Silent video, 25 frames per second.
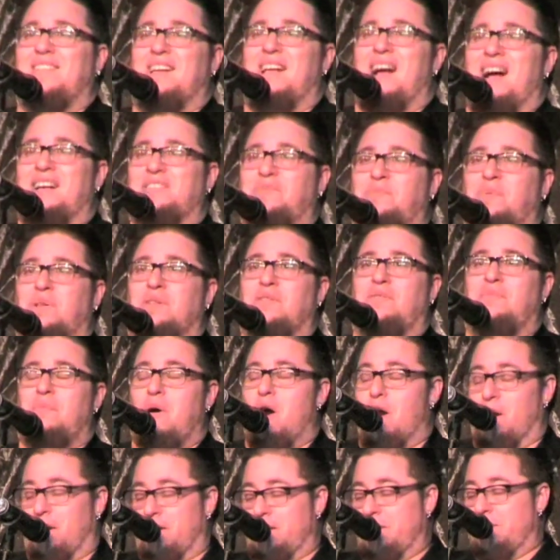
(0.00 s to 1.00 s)
the Gospel of
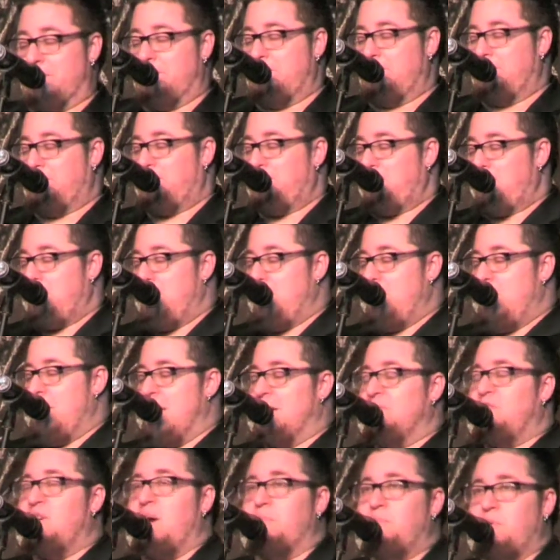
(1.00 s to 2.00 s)
Mark,
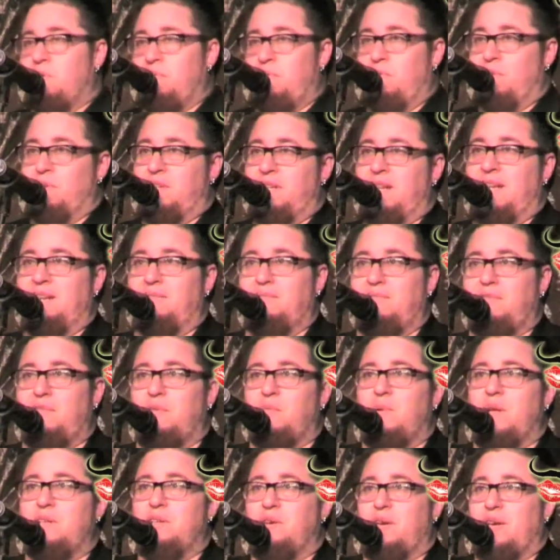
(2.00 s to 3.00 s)
chapter 14,
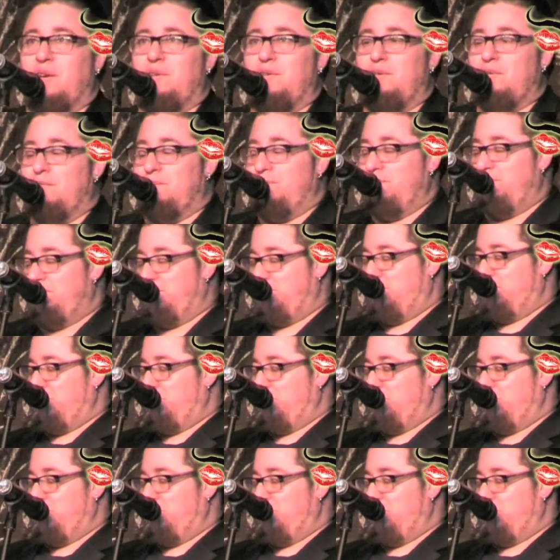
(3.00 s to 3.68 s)
for when you get home.